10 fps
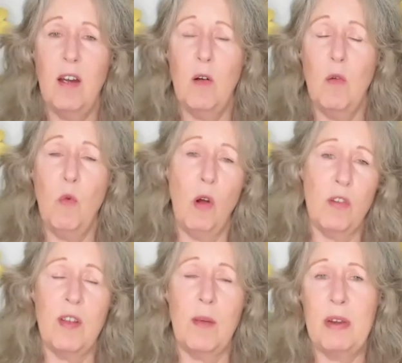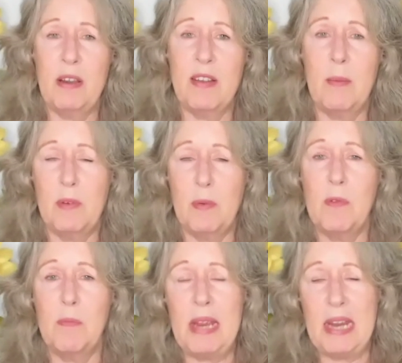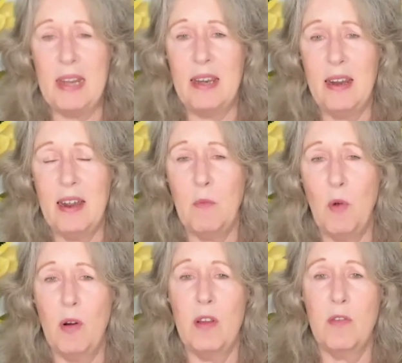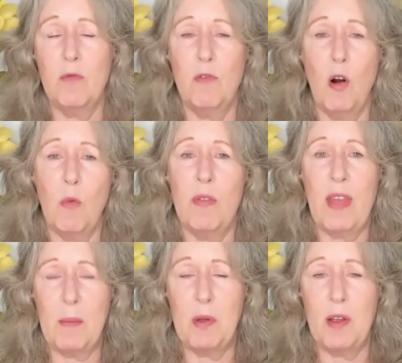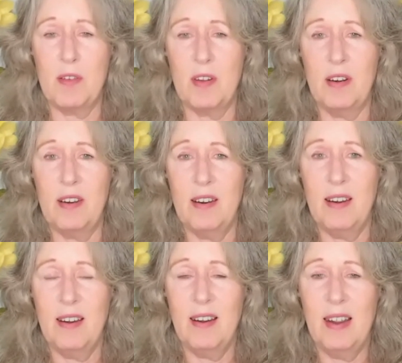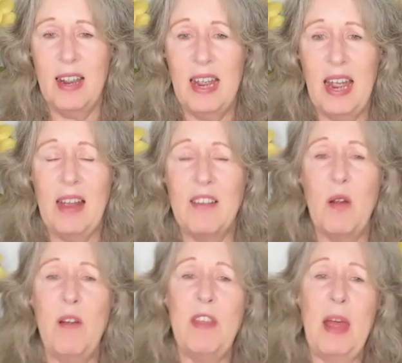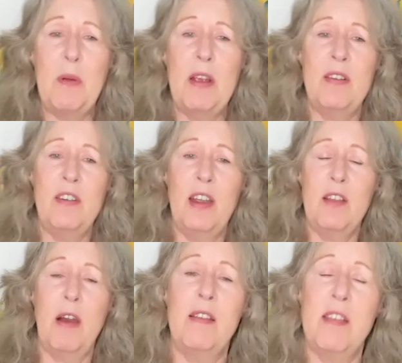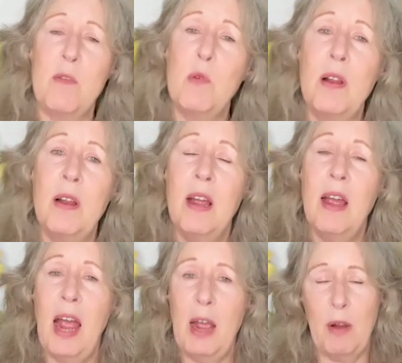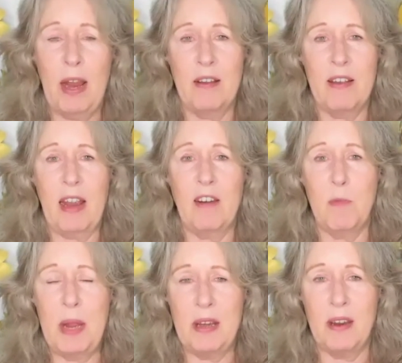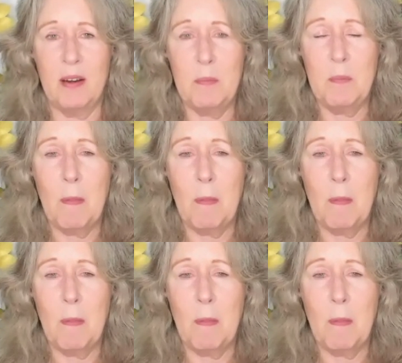what somebody's symptoms mean and what is wrong with that person. And so if that person turns around and says, well, how do I get a second opinion?